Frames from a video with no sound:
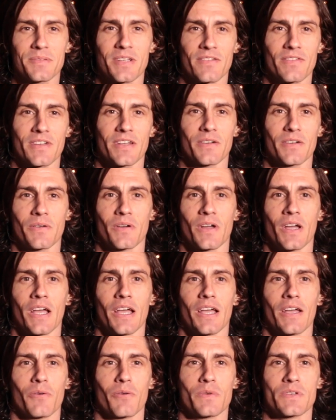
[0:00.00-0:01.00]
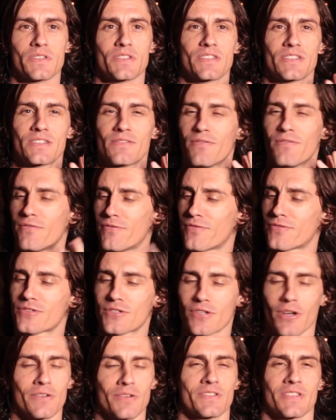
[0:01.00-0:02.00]
of it was
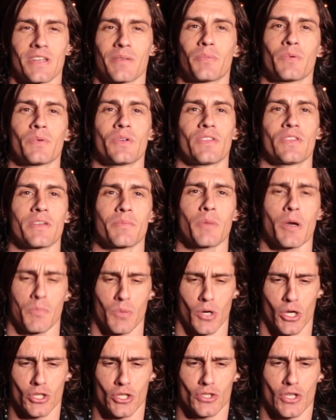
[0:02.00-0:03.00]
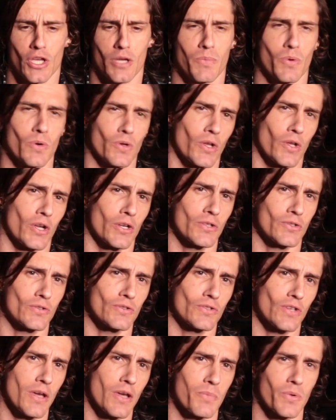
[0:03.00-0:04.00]
so simple when you think about break a skateboard, land on 2
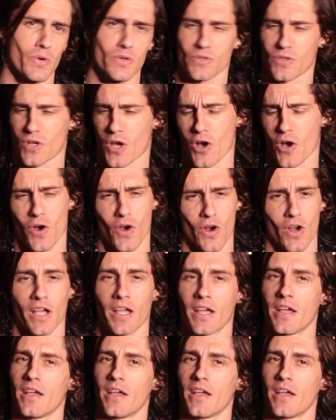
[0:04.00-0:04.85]
skateboards. How hard?